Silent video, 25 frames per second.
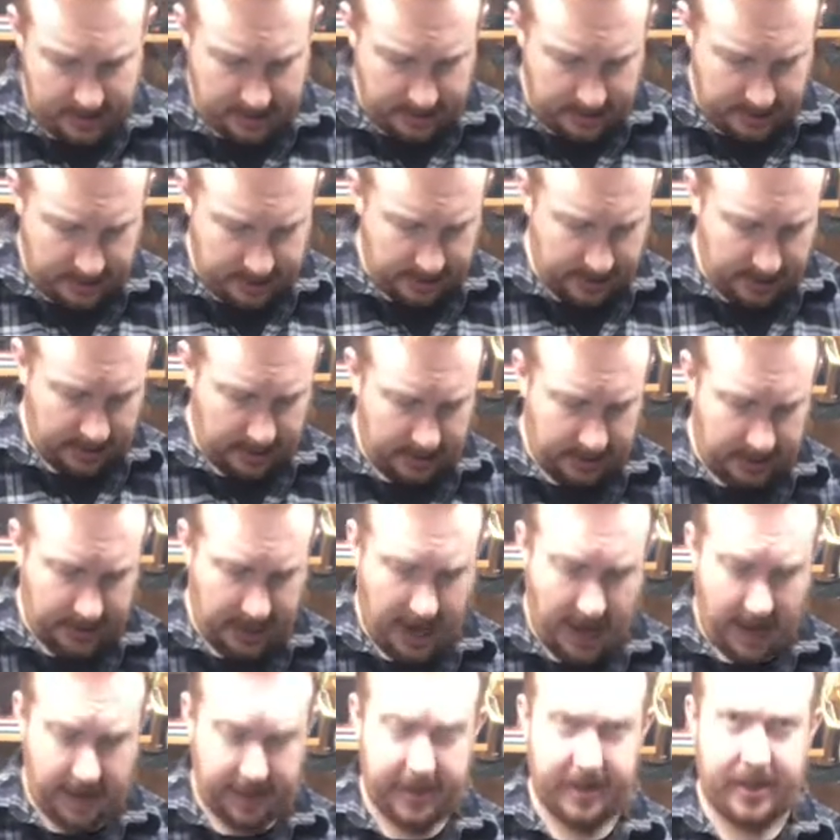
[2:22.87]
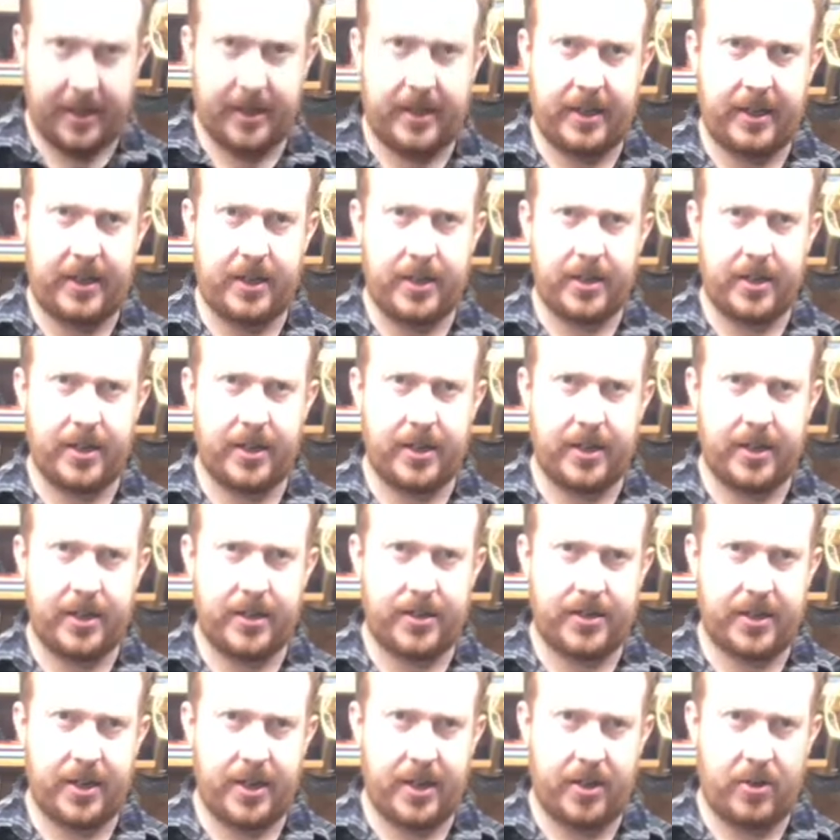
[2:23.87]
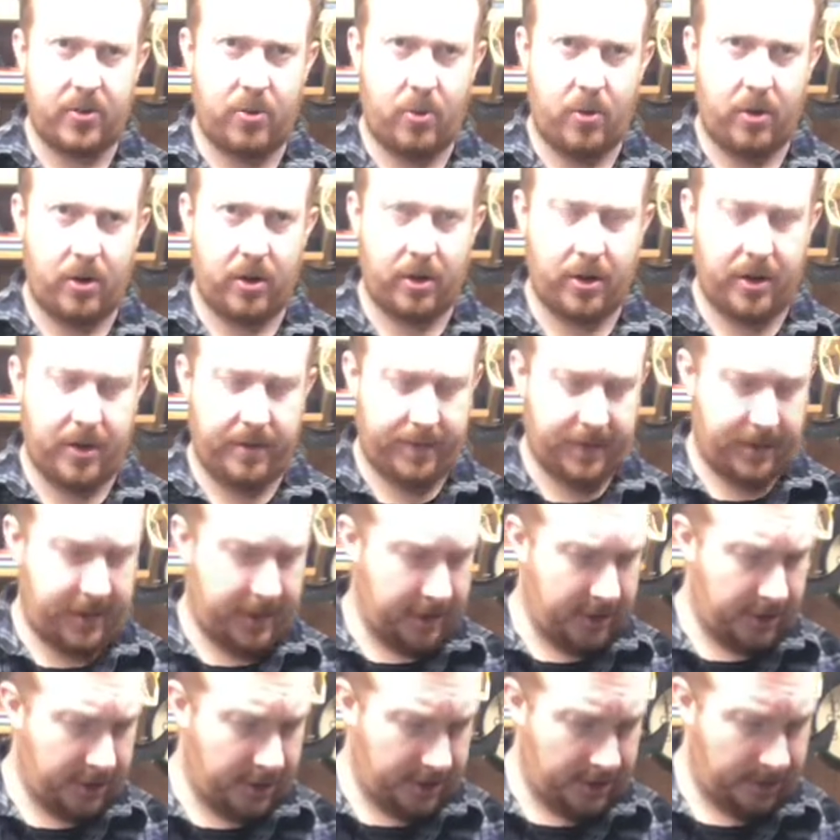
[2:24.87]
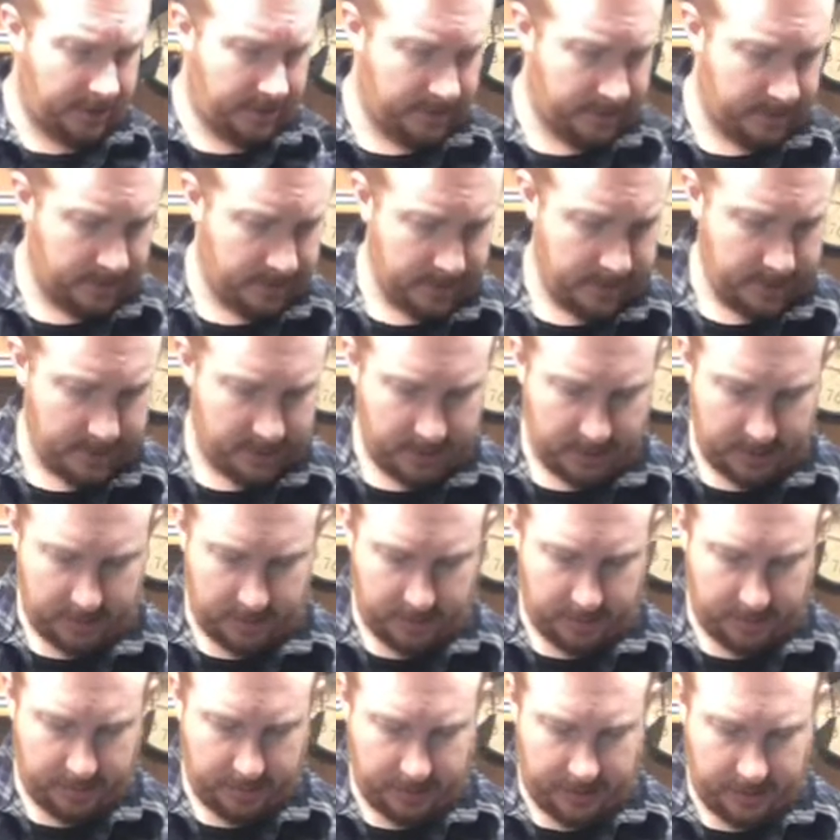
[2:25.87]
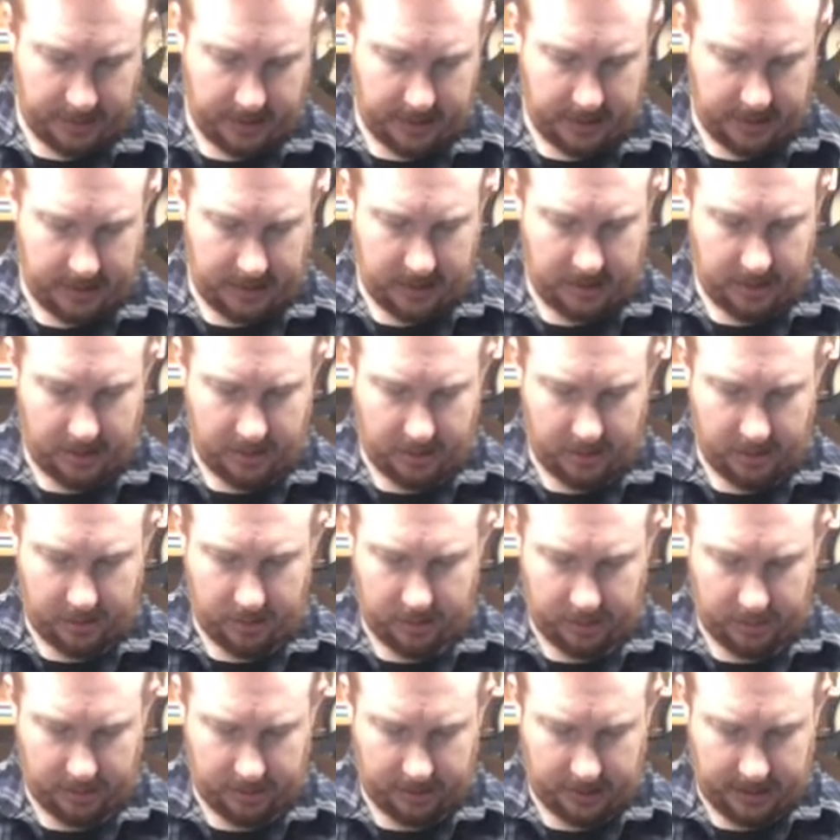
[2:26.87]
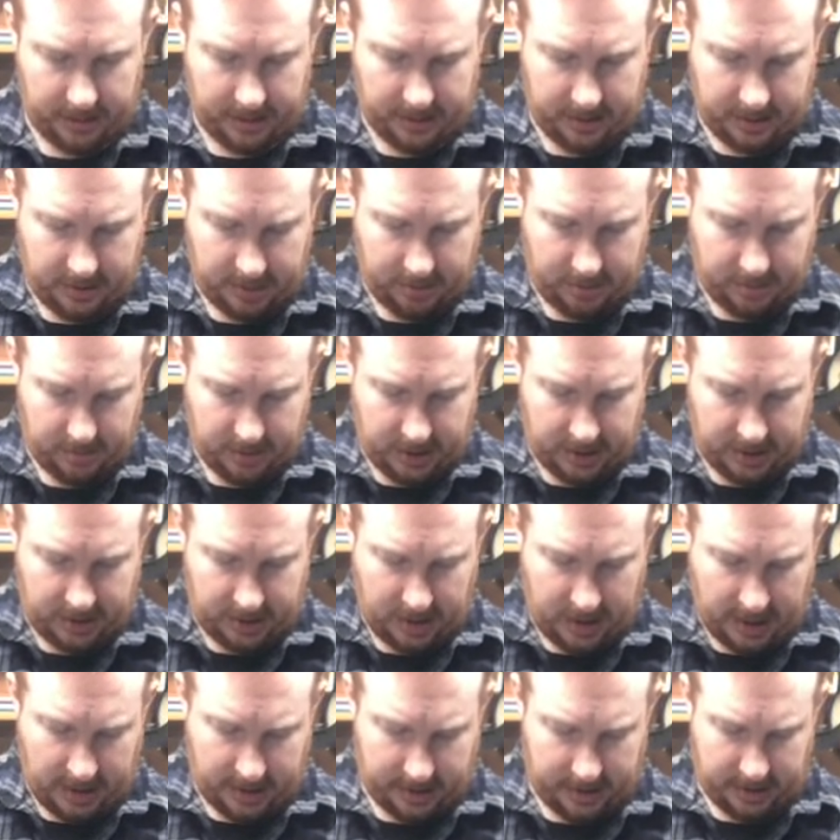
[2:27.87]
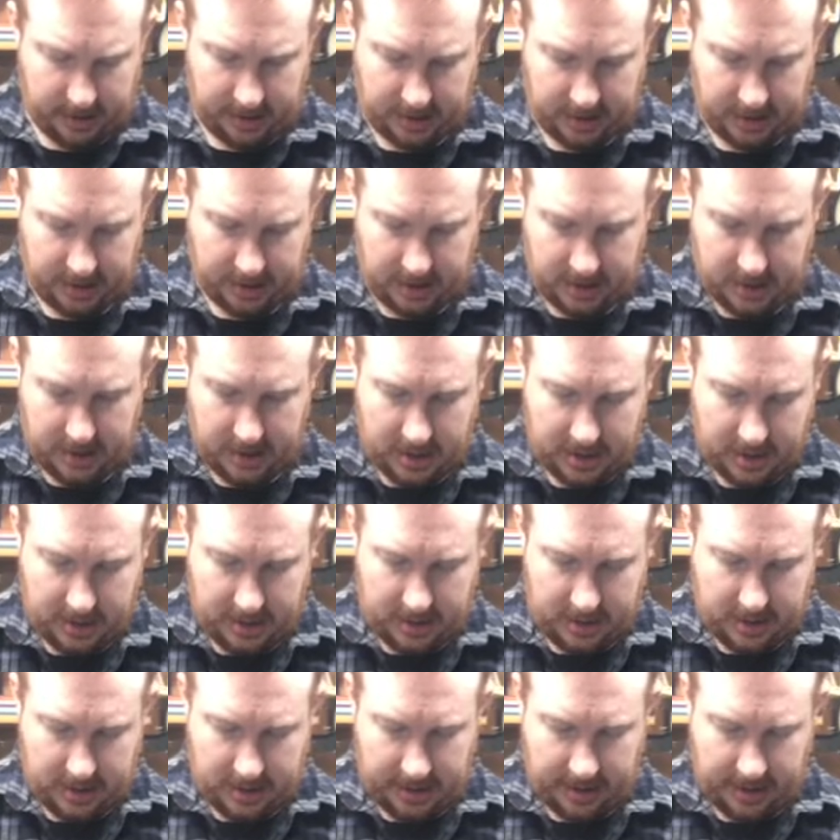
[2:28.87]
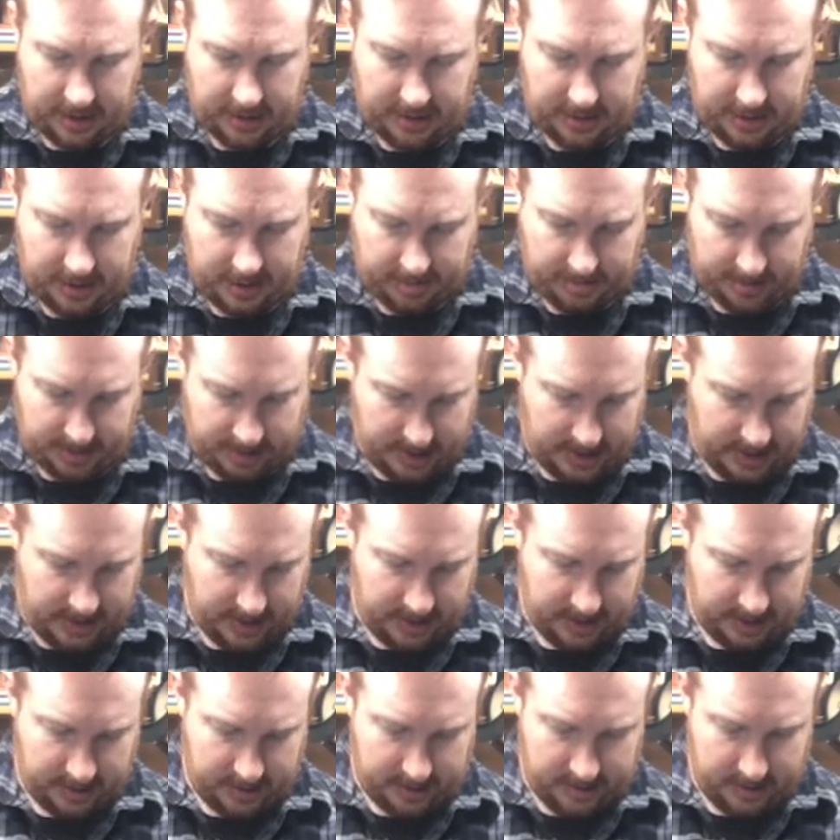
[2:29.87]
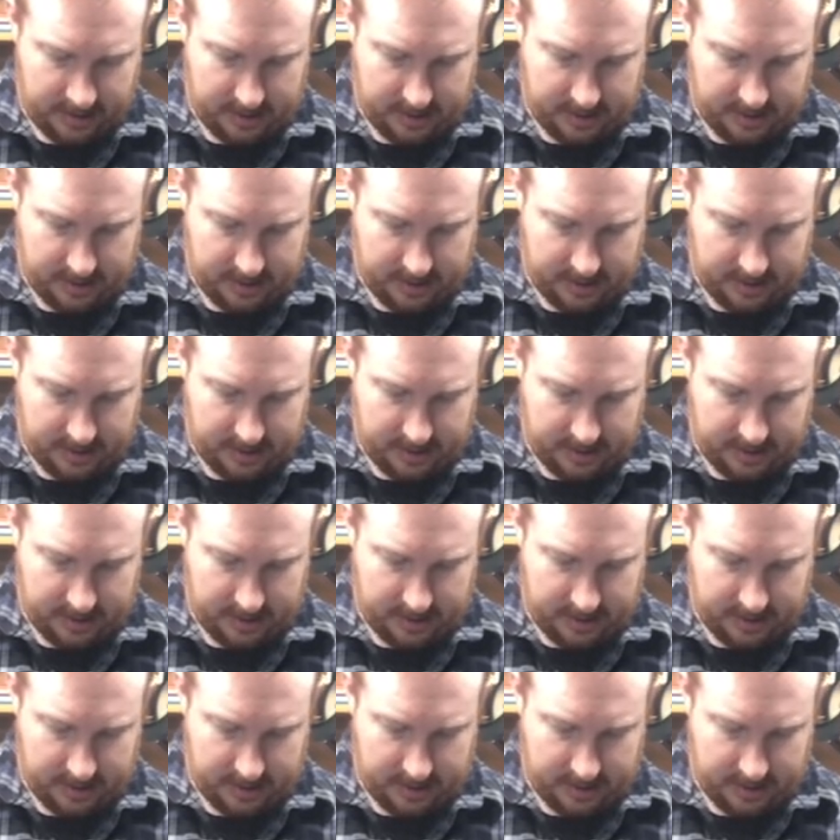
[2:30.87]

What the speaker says: The collet here is a 1/4 inch. You would put the tool into the collet, tighten it down by hand.